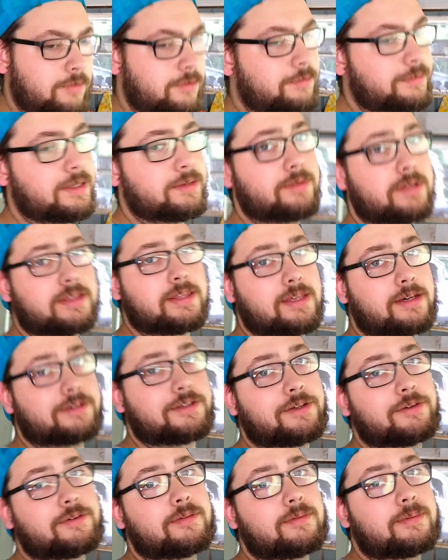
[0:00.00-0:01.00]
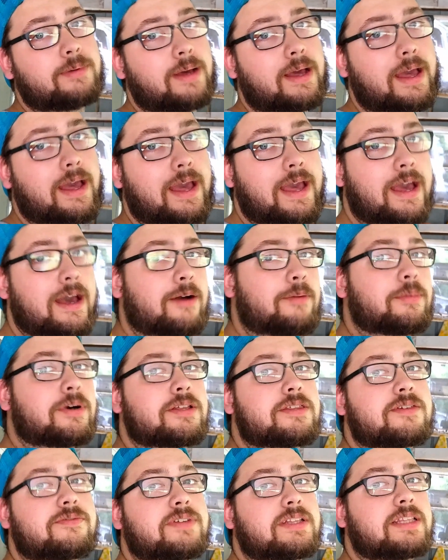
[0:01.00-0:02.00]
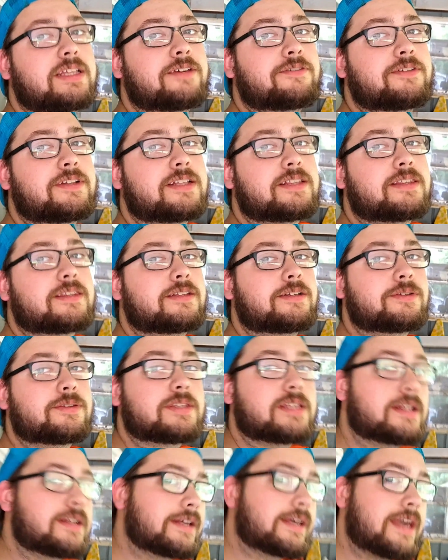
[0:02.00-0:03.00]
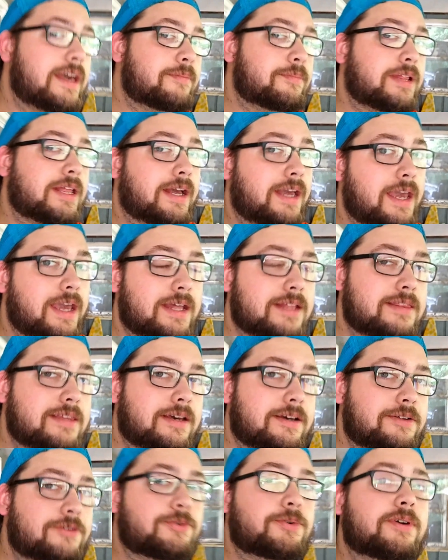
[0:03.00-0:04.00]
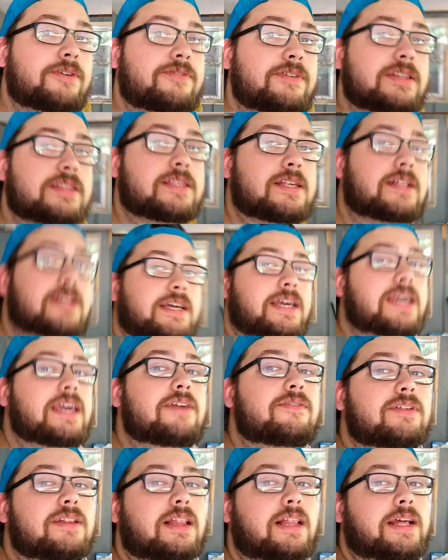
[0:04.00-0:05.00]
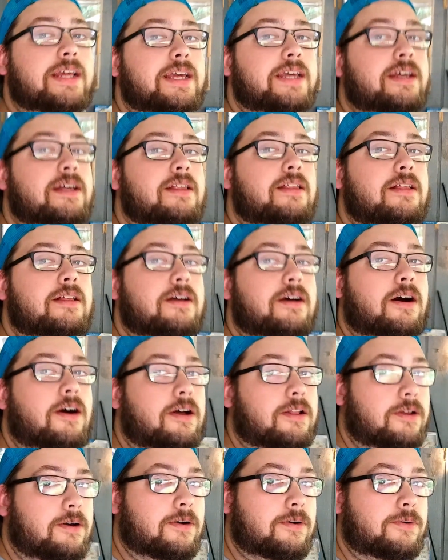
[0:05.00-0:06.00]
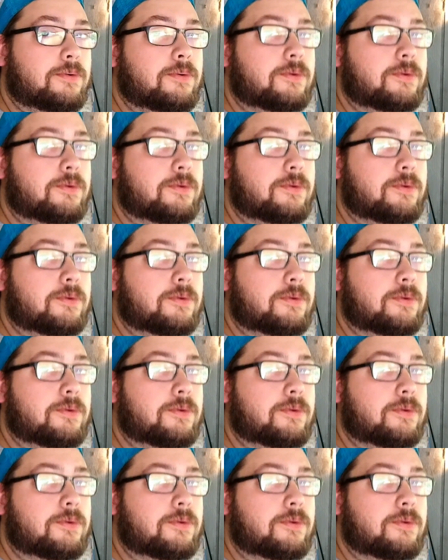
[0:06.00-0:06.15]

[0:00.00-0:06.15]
I won't be able to tell you how much of a lift it's still sitting at, but I can tell you if it's sitting evenly on all